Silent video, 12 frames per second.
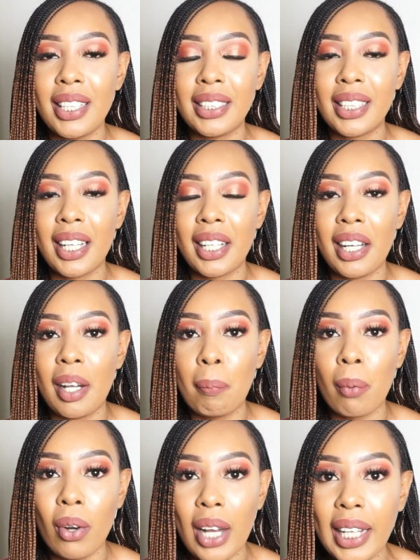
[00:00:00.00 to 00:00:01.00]
the skin lightening
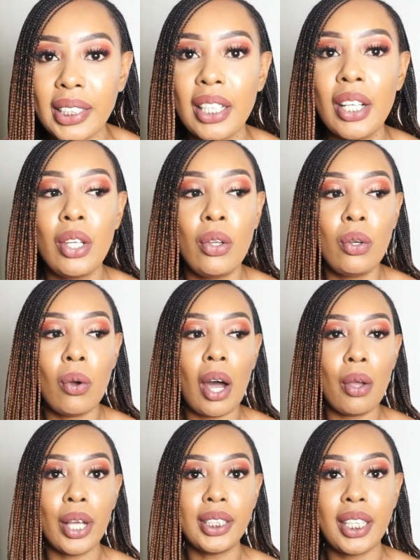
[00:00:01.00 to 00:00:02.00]
products, you know
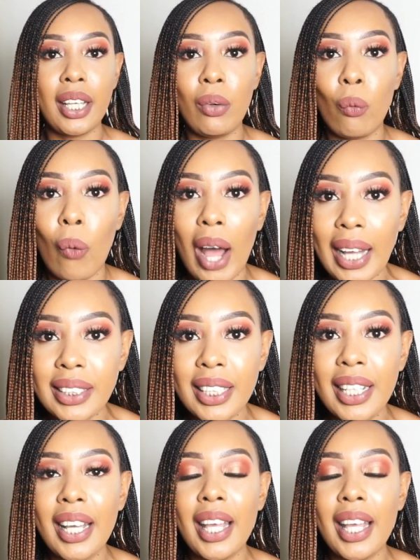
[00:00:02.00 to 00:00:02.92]
how your skin works.